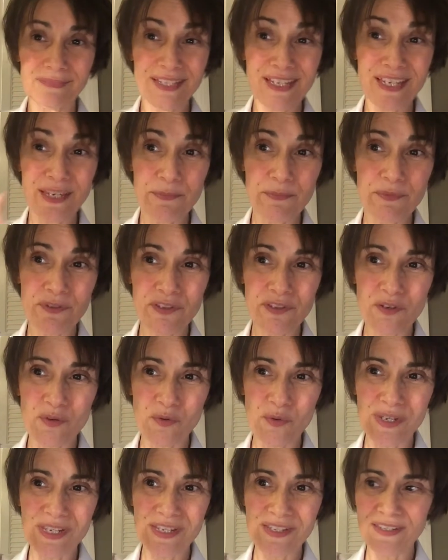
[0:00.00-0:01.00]
Keep
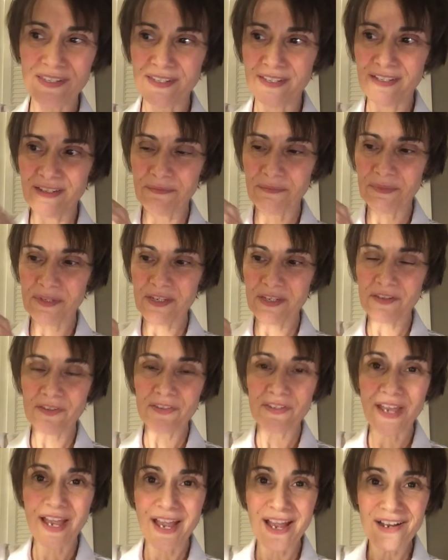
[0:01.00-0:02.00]
squeezing it
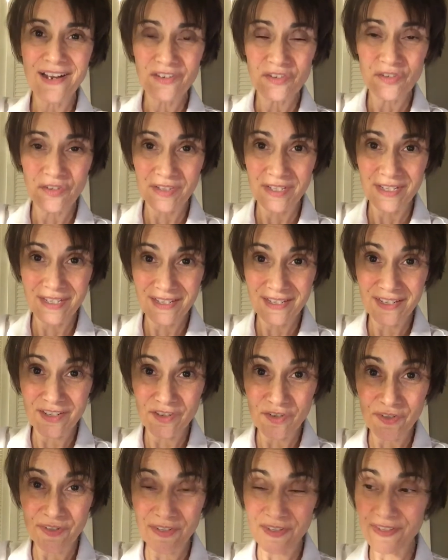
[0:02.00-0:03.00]
because actually
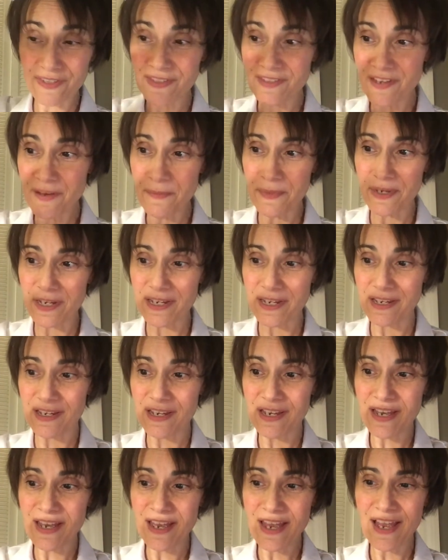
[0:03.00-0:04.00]
your stomach
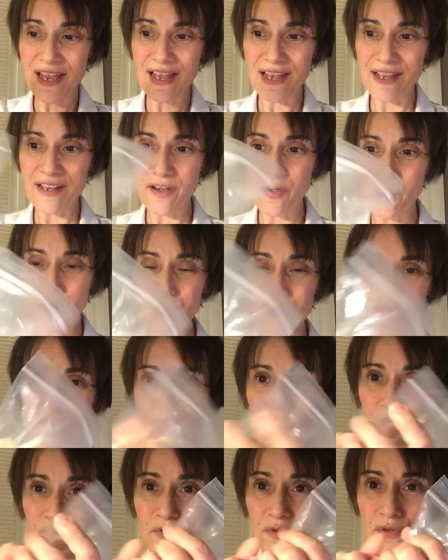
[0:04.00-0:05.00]
goes
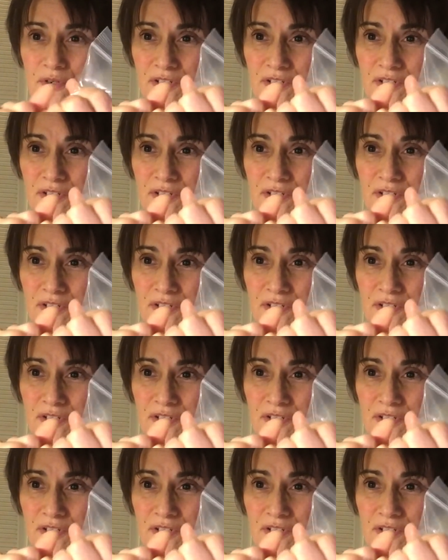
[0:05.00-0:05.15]
through